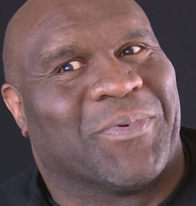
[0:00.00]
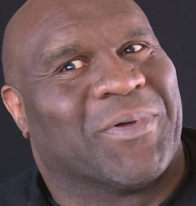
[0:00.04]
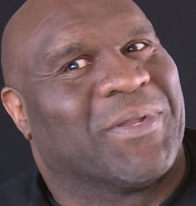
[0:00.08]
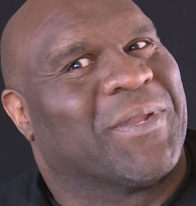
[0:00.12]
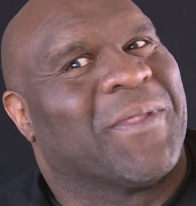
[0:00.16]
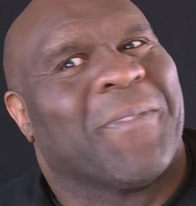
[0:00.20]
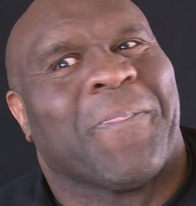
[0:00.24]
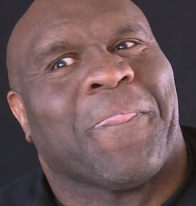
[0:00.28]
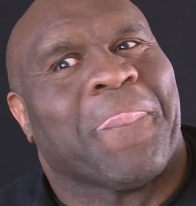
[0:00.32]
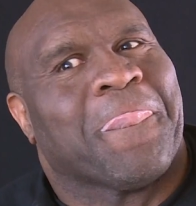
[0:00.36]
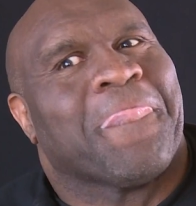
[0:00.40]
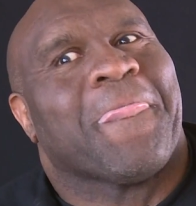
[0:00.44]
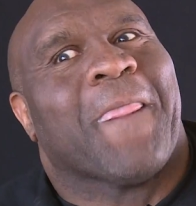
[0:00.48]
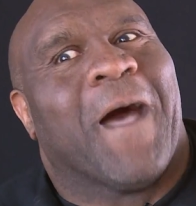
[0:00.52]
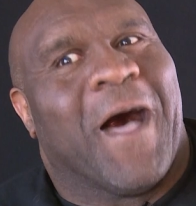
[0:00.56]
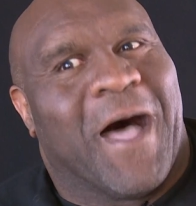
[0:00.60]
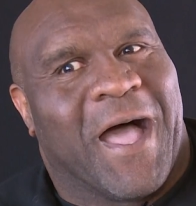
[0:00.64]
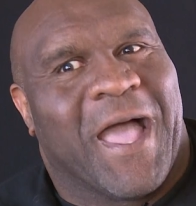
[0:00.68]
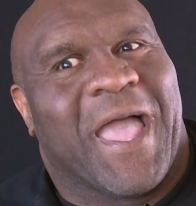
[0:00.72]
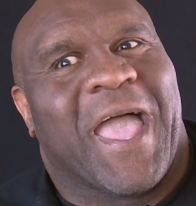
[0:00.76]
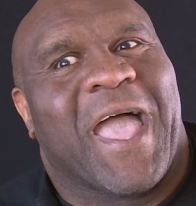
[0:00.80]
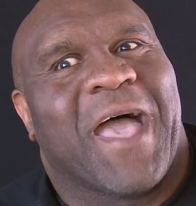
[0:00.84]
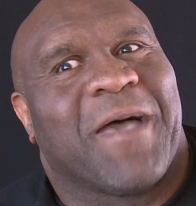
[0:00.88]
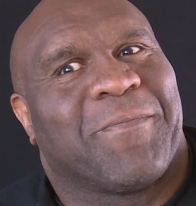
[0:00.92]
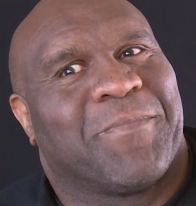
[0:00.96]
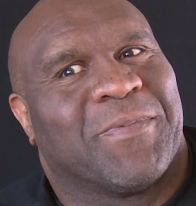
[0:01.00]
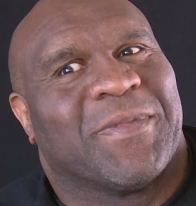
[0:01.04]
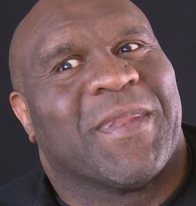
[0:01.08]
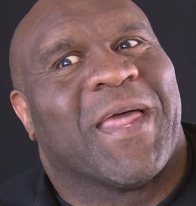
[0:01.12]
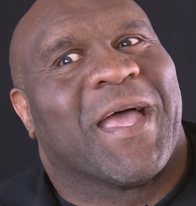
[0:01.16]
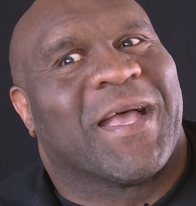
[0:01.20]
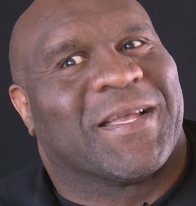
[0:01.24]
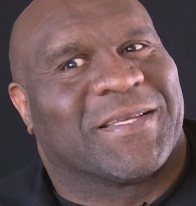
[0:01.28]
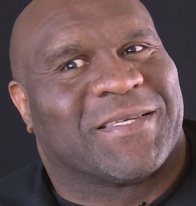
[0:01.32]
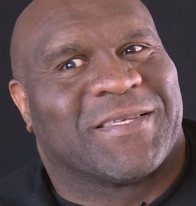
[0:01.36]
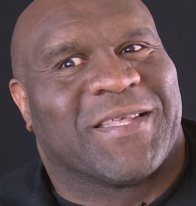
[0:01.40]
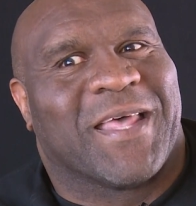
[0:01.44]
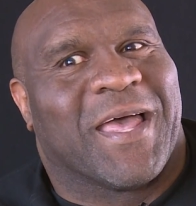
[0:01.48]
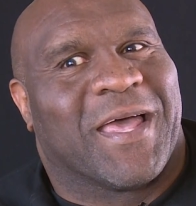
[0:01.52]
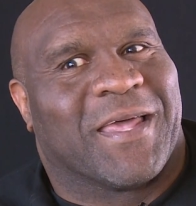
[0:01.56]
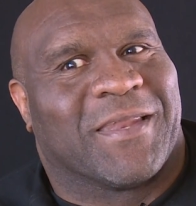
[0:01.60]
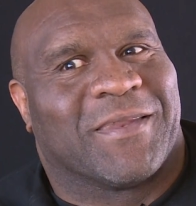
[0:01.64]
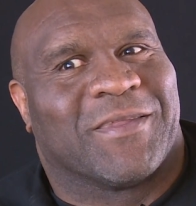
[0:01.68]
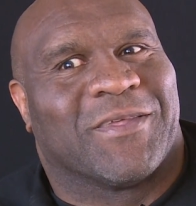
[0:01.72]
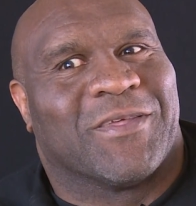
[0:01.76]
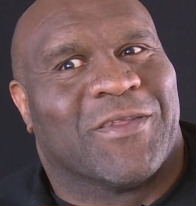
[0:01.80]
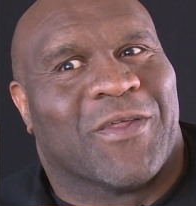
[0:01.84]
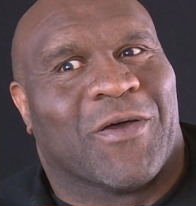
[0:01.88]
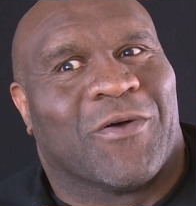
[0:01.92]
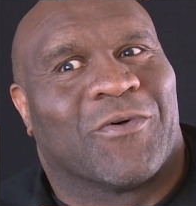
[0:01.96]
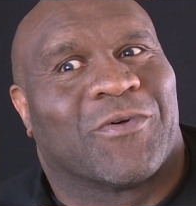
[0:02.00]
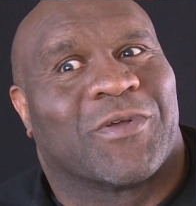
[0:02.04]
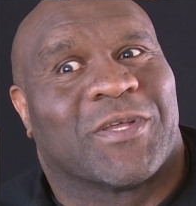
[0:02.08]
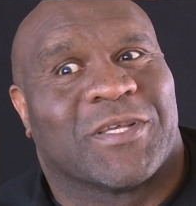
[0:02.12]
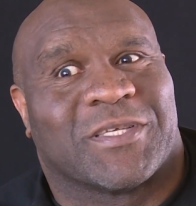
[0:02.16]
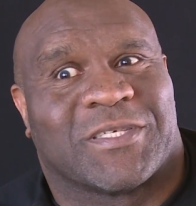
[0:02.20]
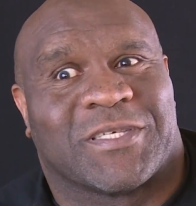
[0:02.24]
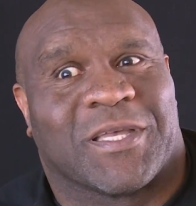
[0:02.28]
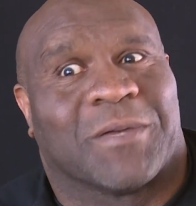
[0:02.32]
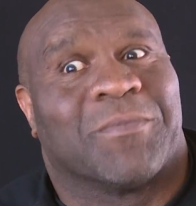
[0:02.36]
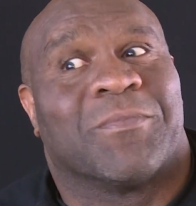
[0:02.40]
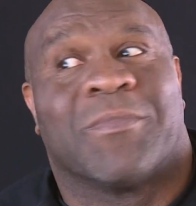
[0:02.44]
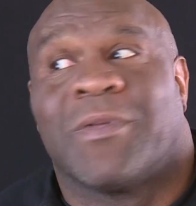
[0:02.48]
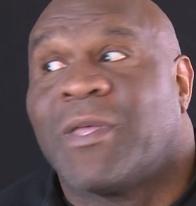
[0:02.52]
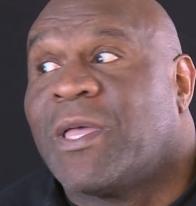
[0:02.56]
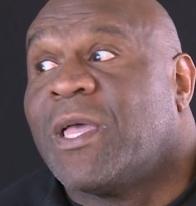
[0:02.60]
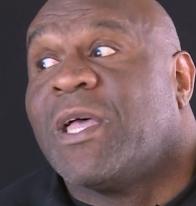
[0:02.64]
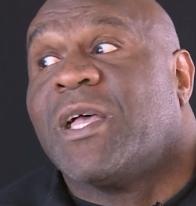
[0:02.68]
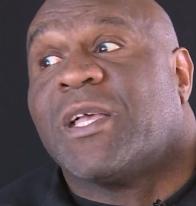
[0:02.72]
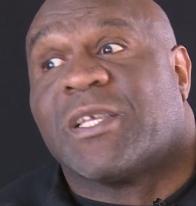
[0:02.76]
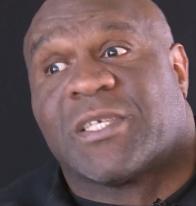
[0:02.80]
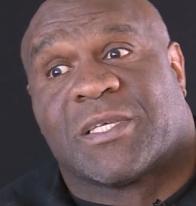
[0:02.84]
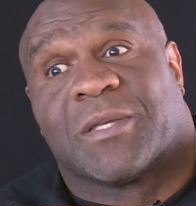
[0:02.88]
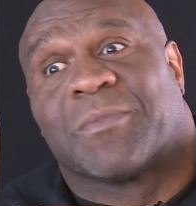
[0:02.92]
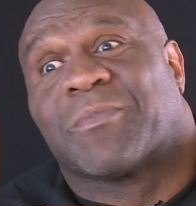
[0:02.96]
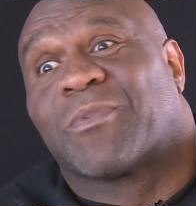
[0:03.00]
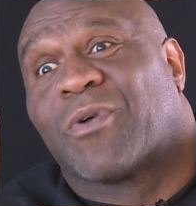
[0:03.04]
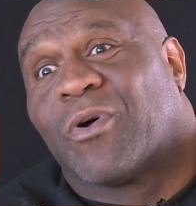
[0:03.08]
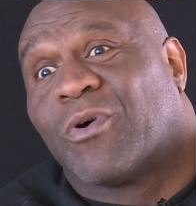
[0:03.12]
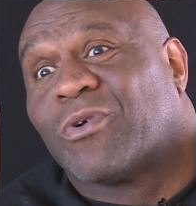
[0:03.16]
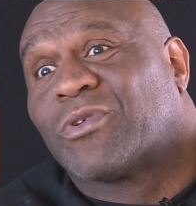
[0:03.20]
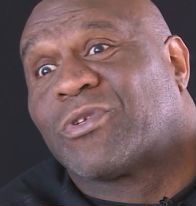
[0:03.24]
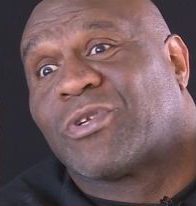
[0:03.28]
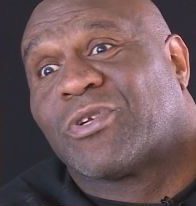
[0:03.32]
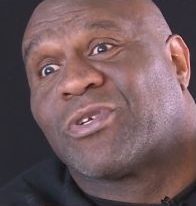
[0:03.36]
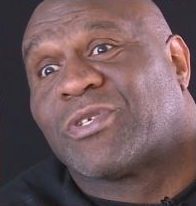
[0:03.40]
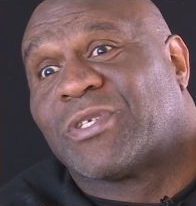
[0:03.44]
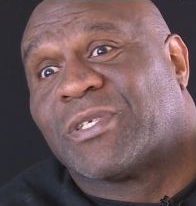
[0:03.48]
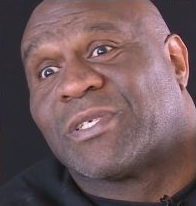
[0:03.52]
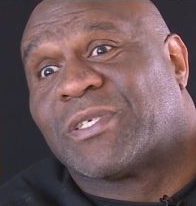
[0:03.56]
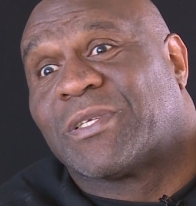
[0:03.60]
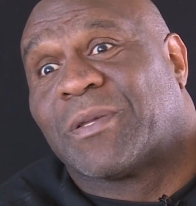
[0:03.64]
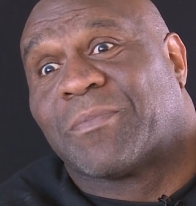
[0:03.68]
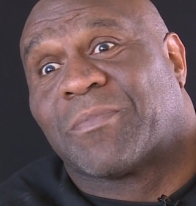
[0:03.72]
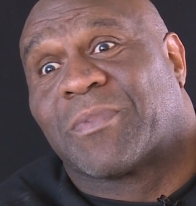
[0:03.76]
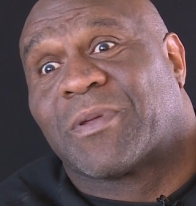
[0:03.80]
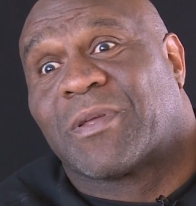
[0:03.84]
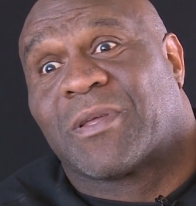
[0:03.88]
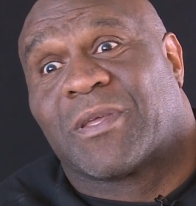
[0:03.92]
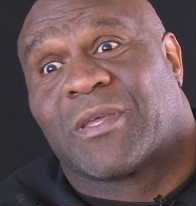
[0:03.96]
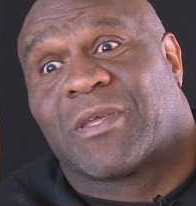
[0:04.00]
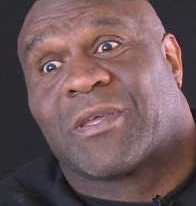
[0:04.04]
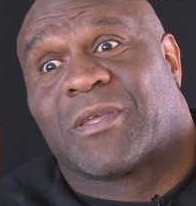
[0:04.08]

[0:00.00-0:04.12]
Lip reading: But I have been asked that, you know, because some cultures and